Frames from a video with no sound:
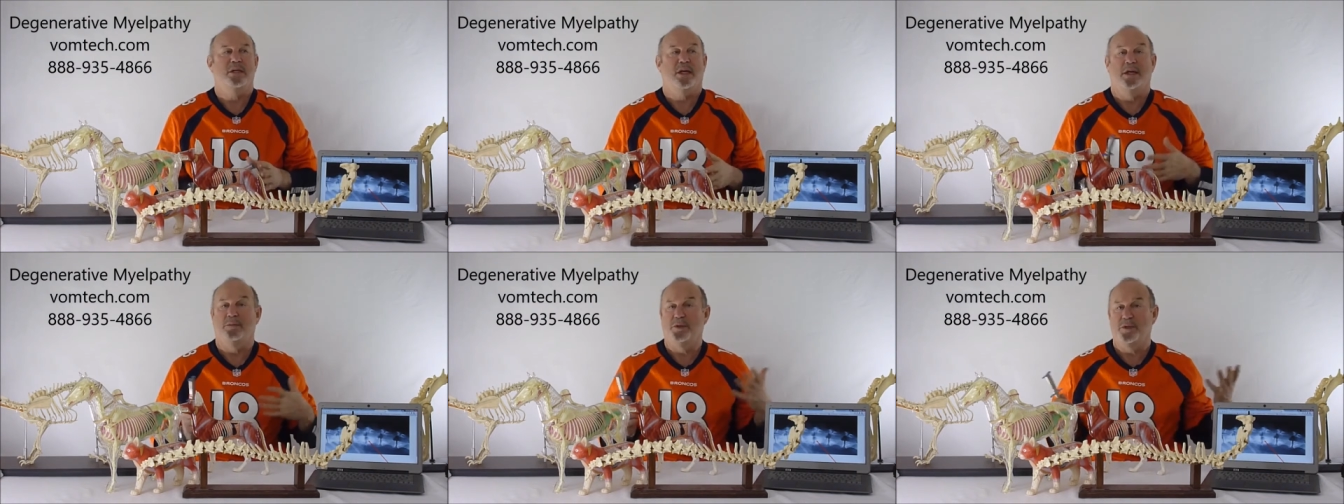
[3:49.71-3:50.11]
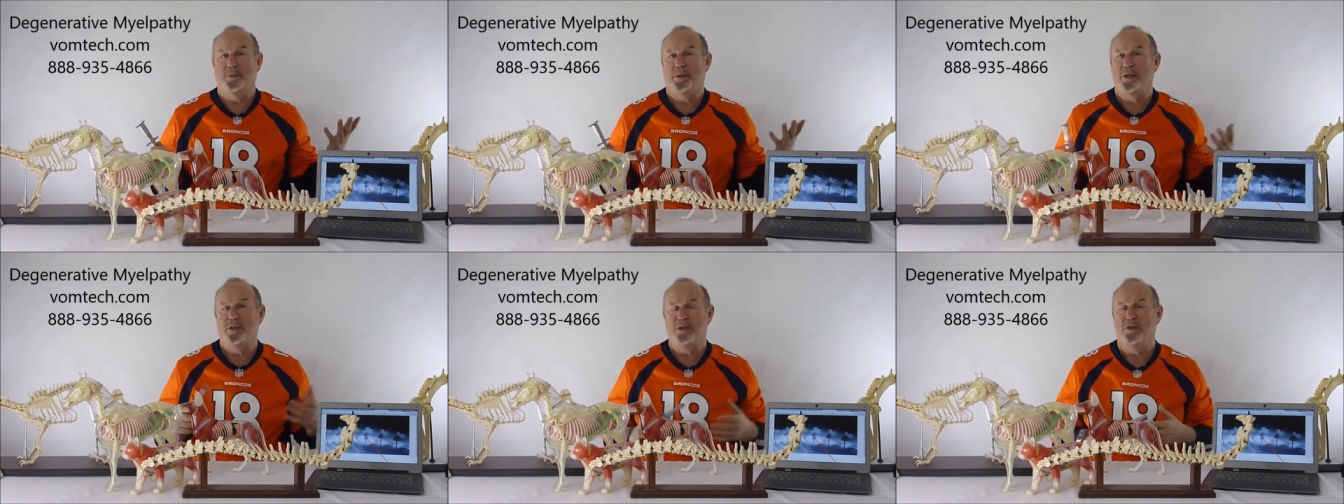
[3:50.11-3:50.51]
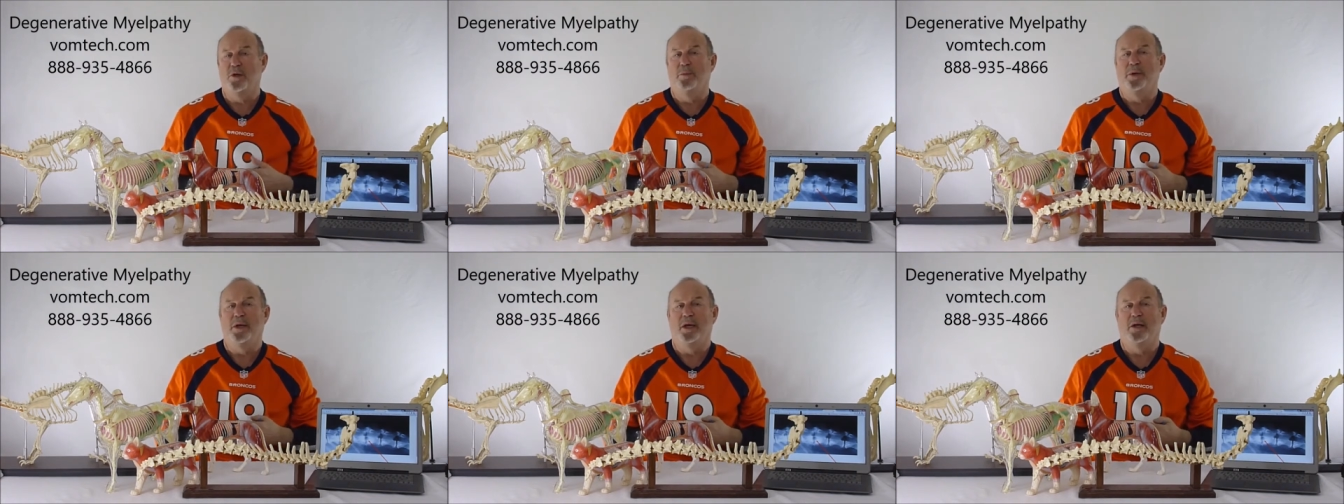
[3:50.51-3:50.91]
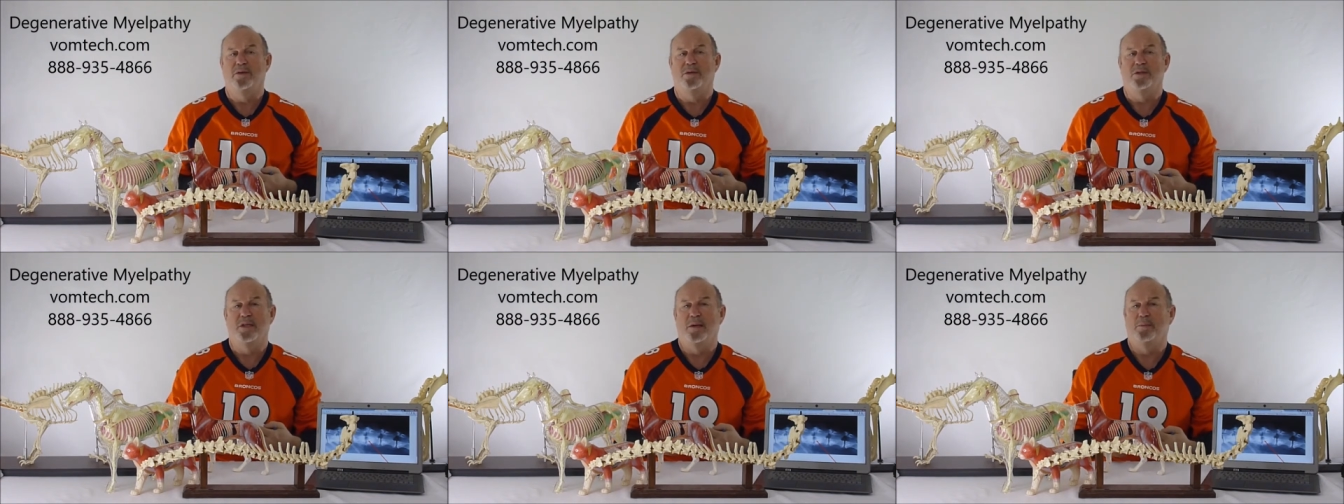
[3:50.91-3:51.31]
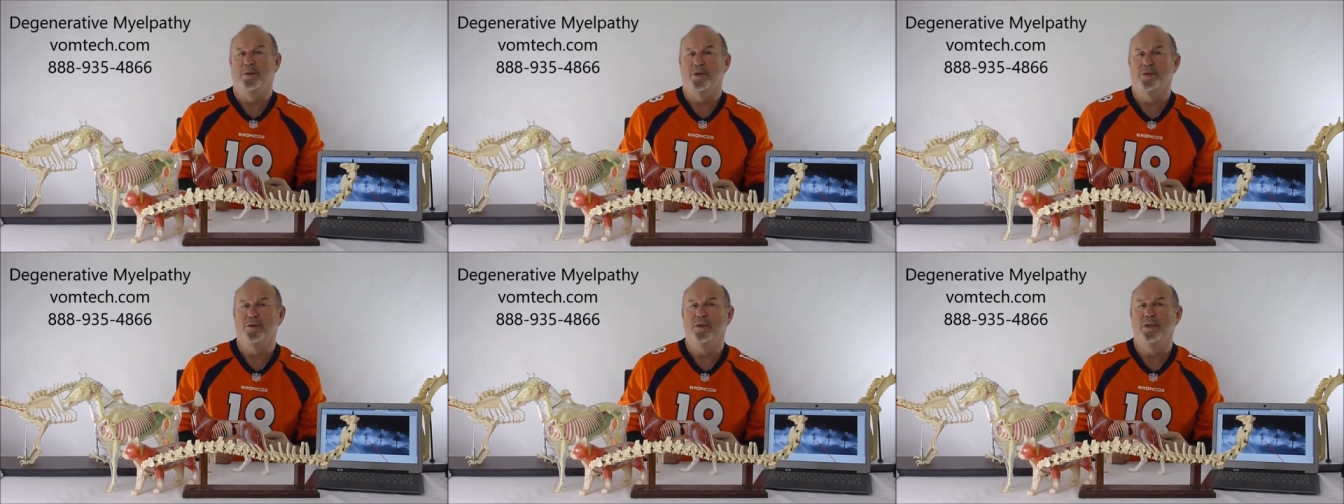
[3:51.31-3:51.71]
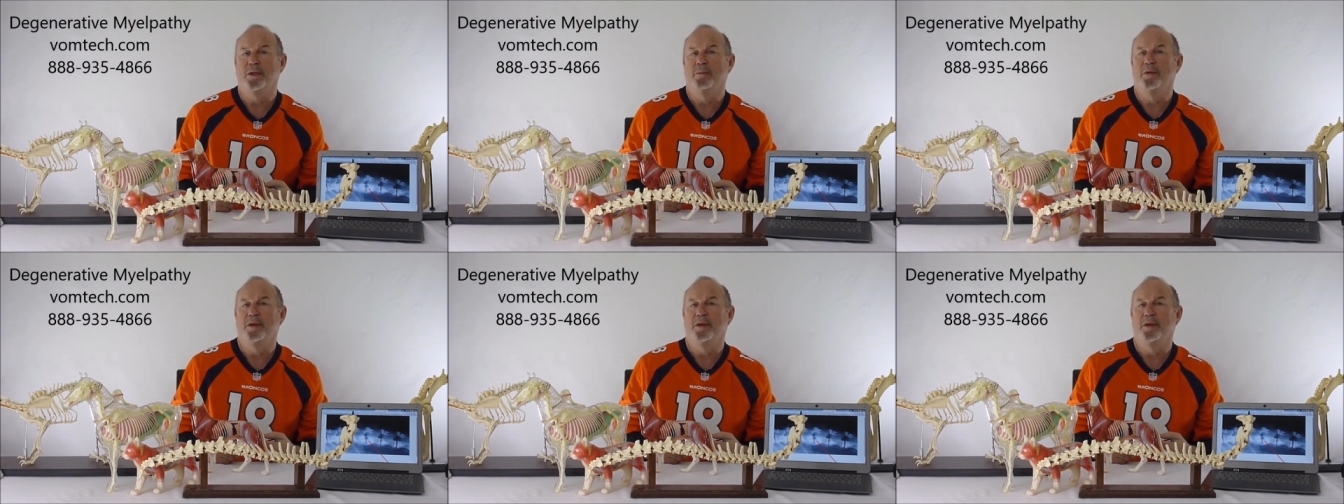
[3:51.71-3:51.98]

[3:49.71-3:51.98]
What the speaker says: animals because nobody else is able to treat them,